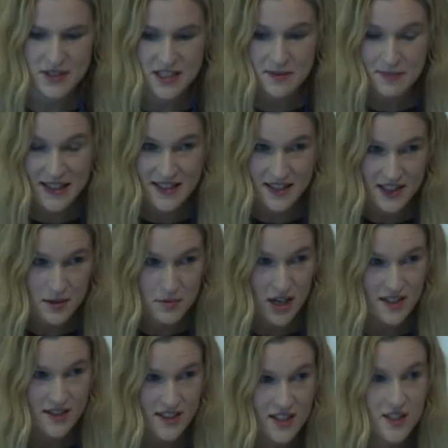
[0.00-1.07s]
suspending the
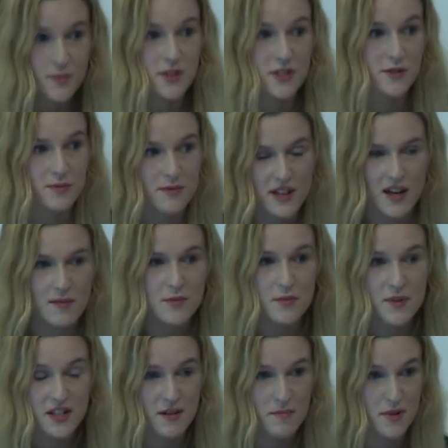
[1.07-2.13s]
process, which comes
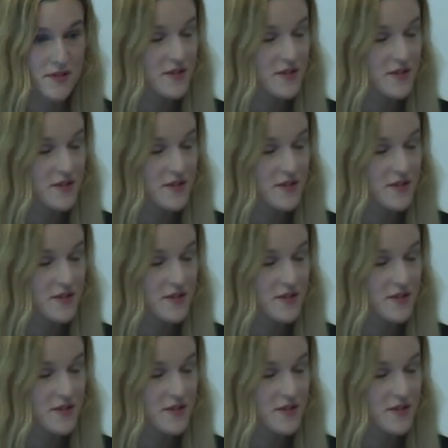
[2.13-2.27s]
with a number